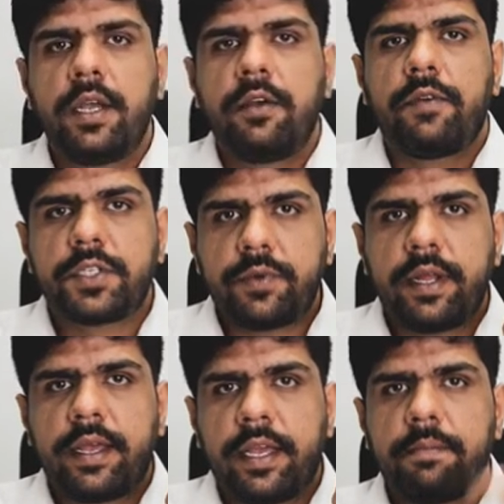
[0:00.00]
which
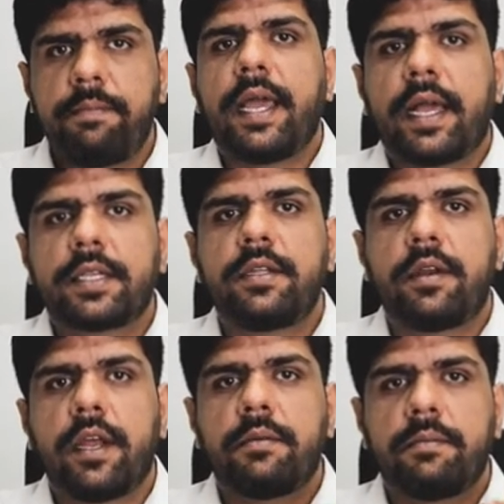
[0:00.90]
will help me
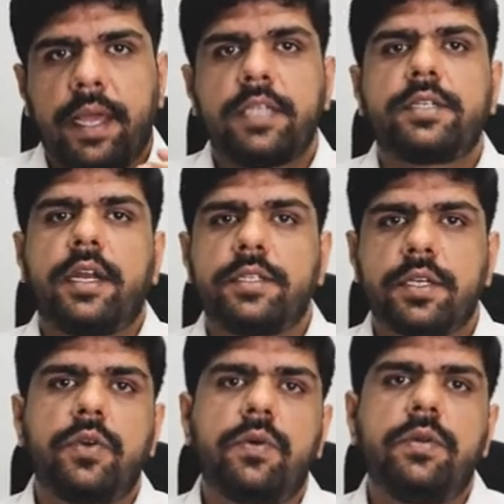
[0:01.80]
accelerate my
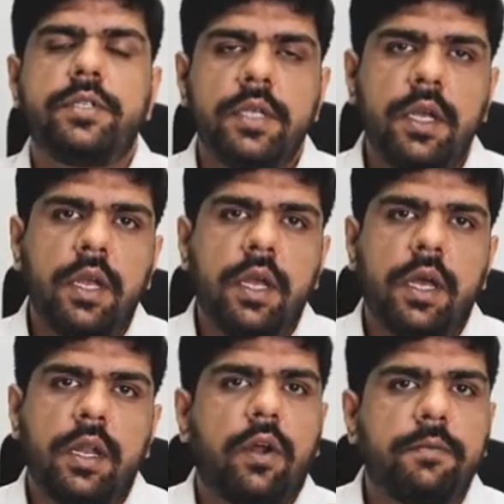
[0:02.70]
strategic goals
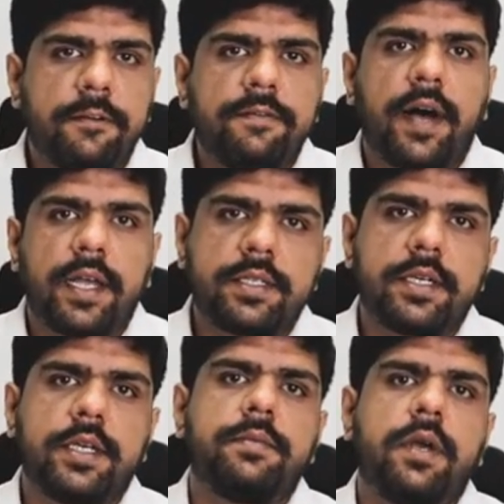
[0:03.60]
a lot more
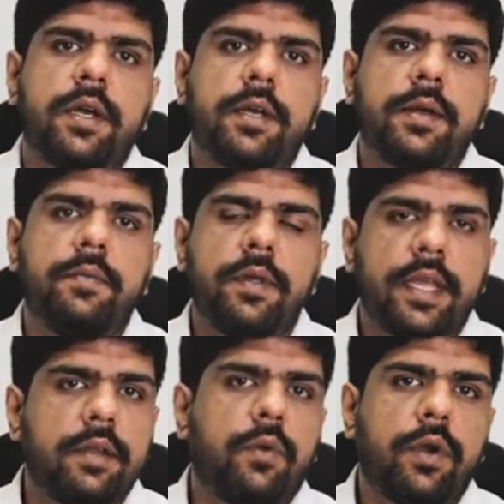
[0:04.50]
faster um,
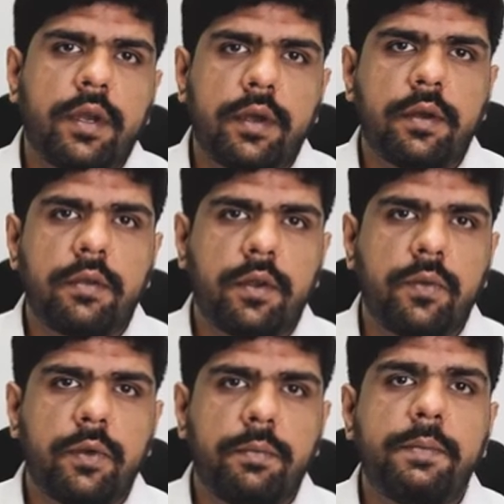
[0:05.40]
than what you know
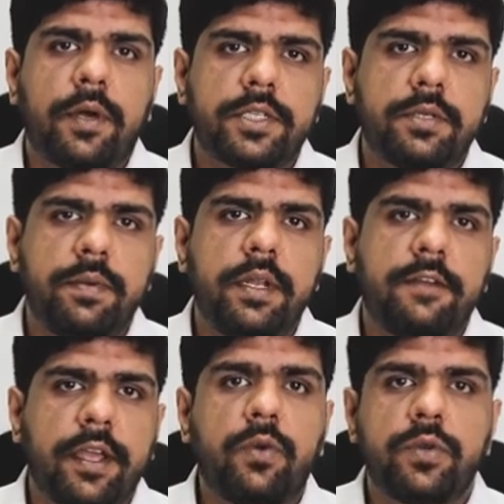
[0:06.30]
would be possible
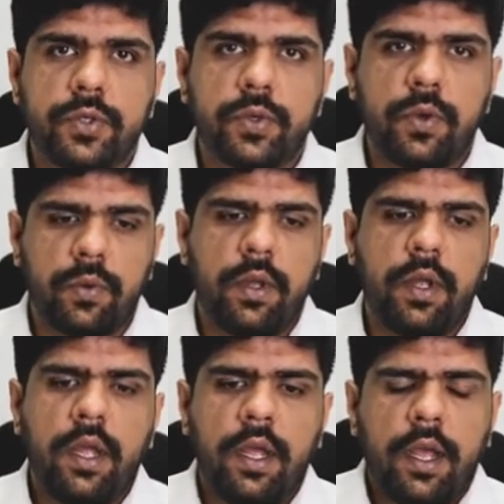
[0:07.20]
if I go solo.
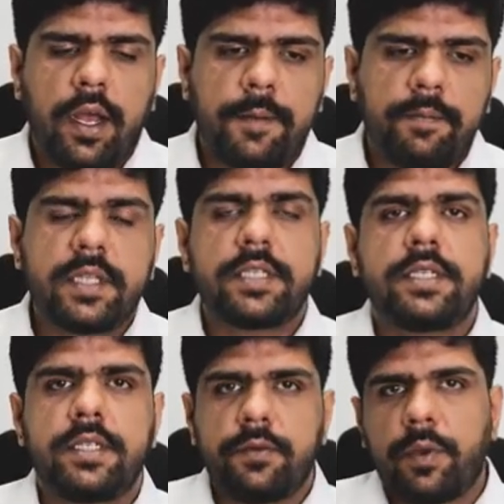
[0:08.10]
Um,
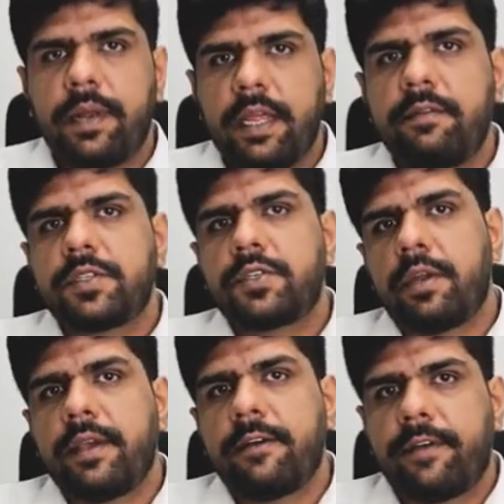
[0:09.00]
this, we believe, is going to
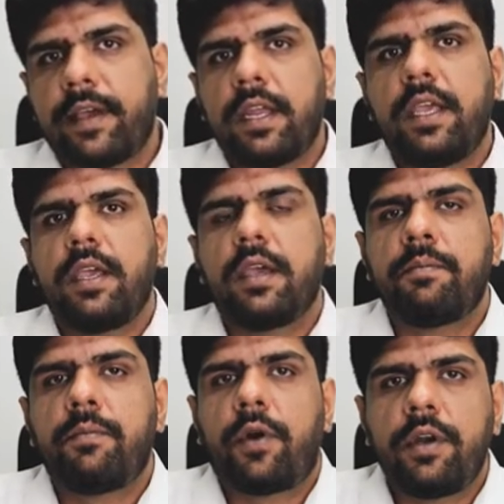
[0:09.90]
be a very
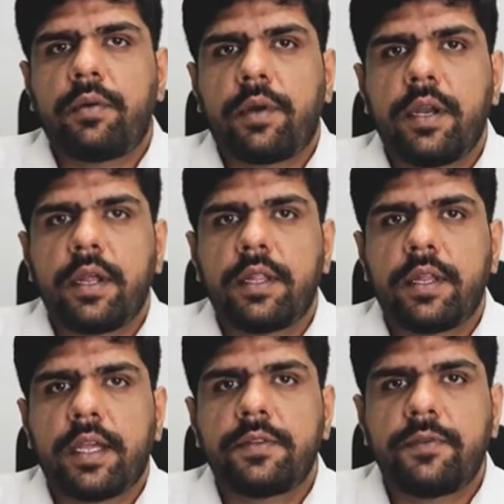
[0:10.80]
important trend in the
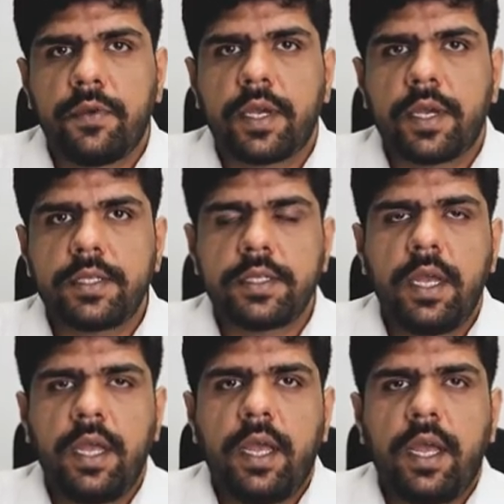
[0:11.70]
next few years.
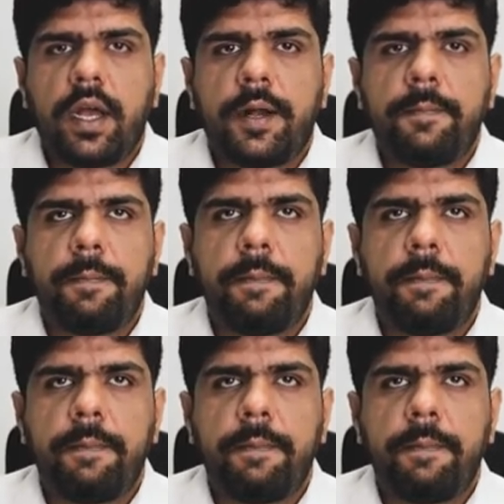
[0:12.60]
Um,